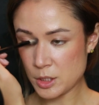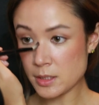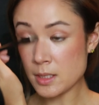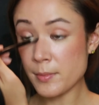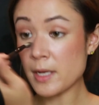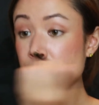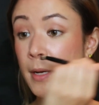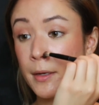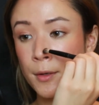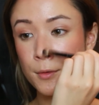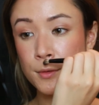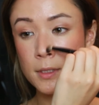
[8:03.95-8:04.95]
just to make my
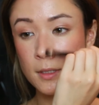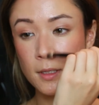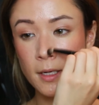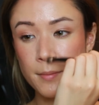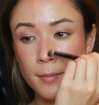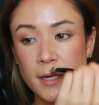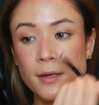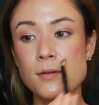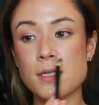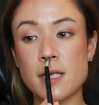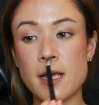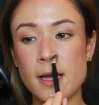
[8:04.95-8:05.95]
nose look like my
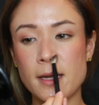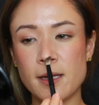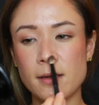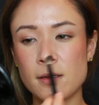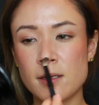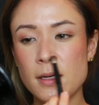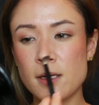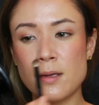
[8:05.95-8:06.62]
nose again and